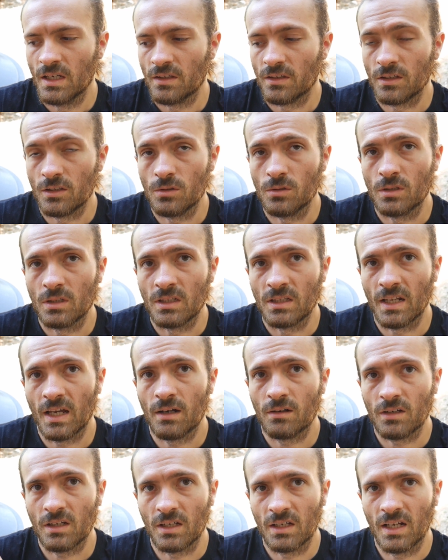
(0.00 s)
that you can
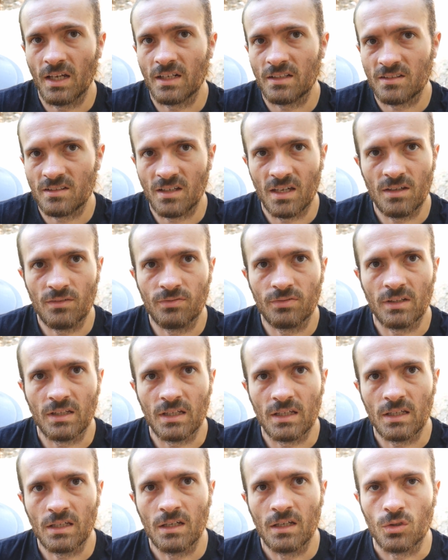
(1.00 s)
now connect
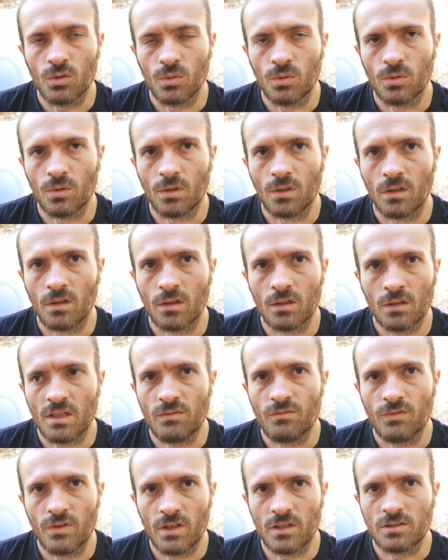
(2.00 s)
safely your
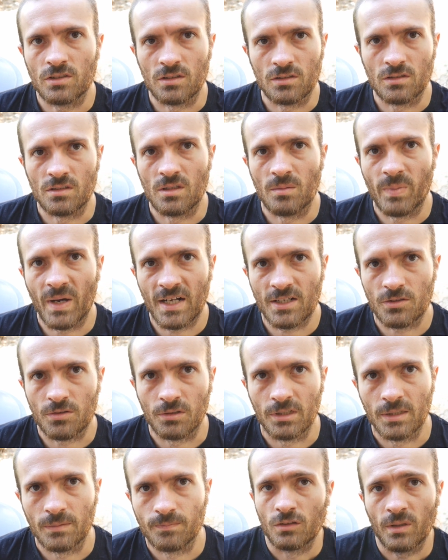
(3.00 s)
inverter to the
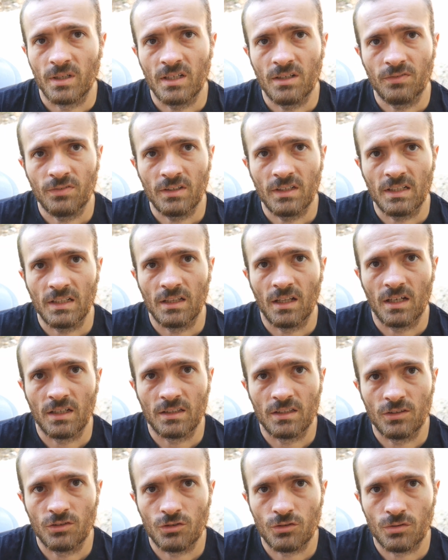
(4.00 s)
battery. So I definitely
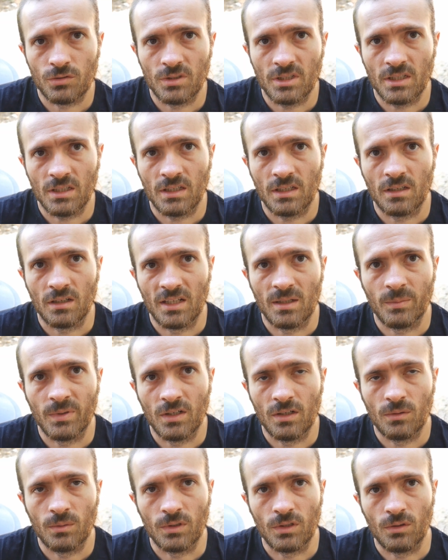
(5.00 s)
like this trick. Let
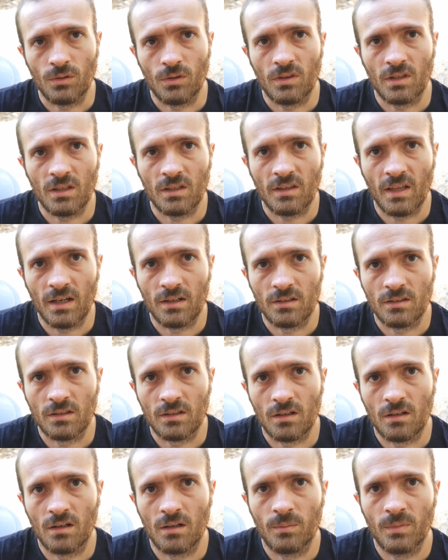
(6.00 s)
me know what you think down in
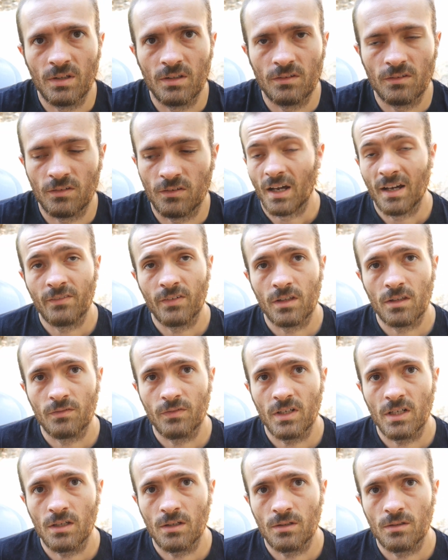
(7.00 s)
the comments. I have other
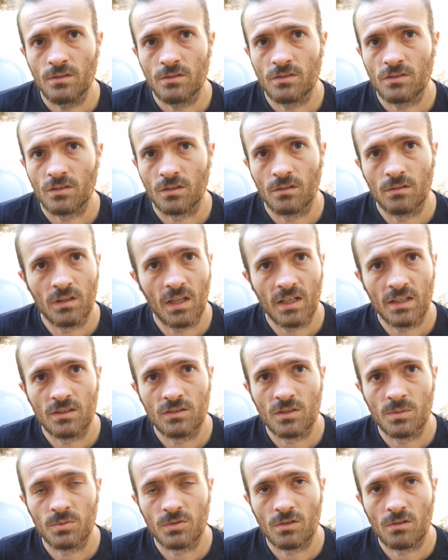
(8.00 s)
videos, so like
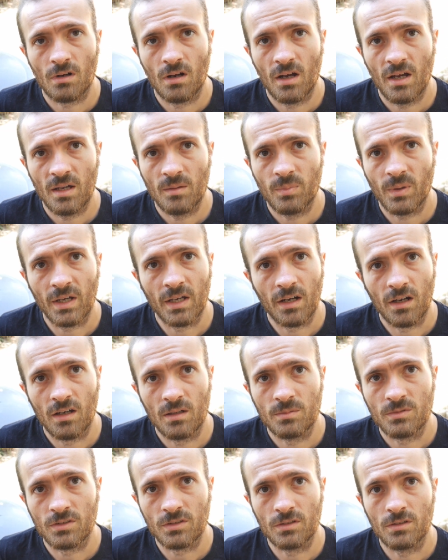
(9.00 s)
and subscribe, and I
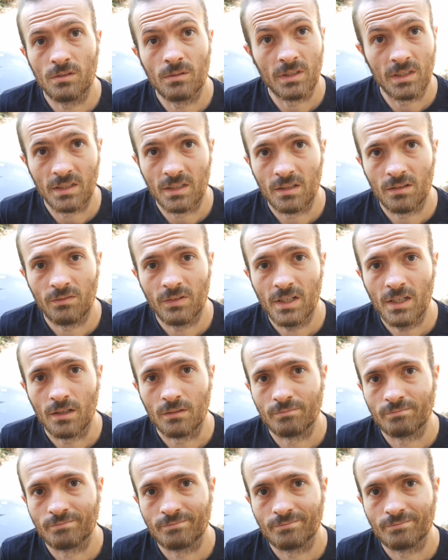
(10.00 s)
hope to see you in another video.